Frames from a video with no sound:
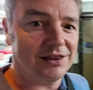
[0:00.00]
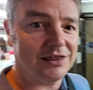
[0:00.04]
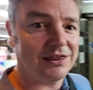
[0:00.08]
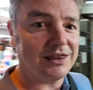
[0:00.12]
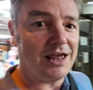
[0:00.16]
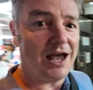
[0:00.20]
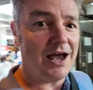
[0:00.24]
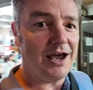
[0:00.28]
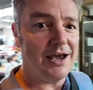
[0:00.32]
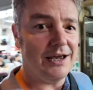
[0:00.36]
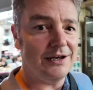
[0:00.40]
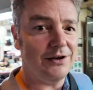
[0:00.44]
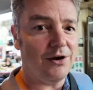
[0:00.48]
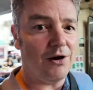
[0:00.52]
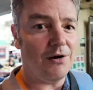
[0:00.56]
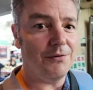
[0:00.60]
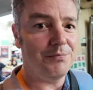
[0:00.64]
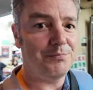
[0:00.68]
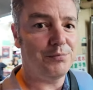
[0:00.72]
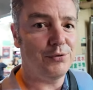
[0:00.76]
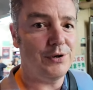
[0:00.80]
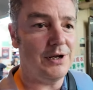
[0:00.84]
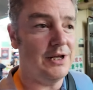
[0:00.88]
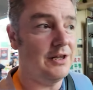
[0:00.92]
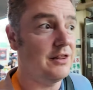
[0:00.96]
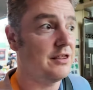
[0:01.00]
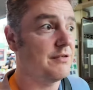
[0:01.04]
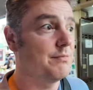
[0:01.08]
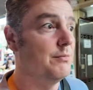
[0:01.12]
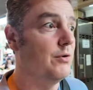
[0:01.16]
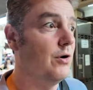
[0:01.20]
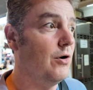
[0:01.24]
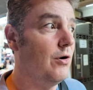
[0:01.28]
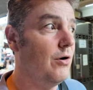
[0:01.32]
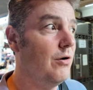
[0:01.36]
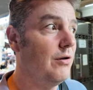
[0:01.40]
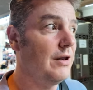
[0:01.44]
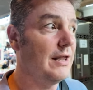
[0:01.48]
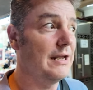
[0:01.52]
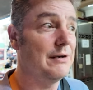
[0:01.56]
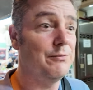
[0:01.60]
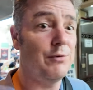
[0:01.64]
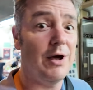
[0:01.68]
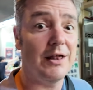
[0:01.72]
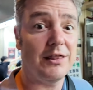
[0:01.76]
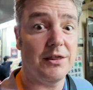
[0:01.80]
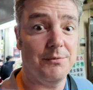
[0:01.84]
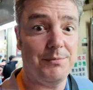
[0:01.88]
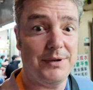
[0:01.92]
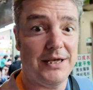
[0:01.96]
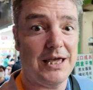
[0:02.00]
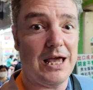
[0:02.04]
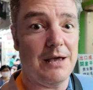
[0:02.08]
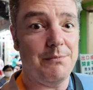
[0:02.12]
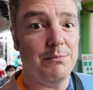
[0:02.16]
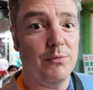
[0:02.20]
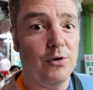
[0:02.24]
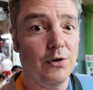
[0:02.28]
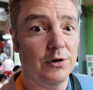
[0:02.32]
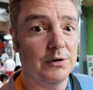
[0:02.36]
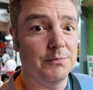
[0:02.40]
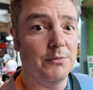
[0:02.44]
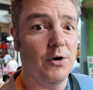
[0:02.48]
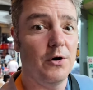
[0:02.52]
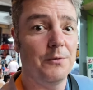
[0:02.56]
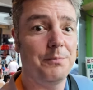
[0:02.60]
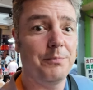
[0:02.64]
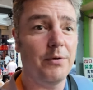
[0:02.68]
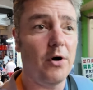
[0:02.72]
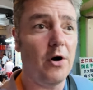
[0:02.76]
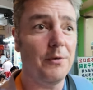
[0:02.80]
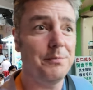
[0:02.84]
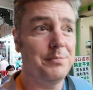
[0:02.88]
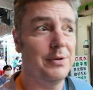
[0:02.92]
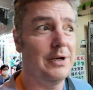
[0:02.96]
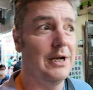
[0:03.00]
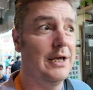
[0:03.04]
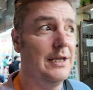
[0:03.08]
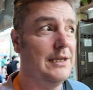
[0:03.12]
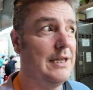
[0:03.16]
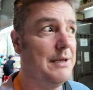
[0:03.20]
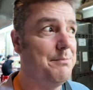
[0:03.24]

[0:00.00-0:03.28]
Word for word: it started off pretty small, and once it became more and more popular,